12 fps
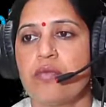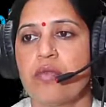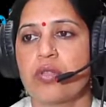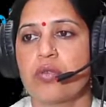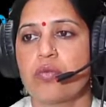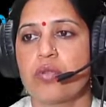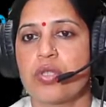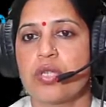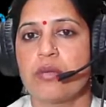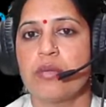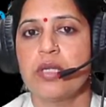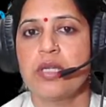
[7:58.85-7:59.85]
for the question
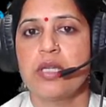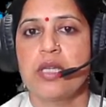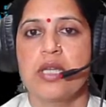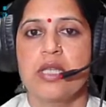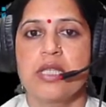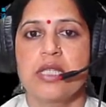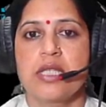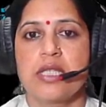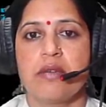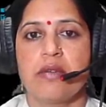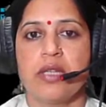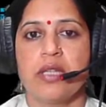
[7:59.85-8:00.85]
number
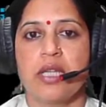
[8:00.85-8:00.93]
7.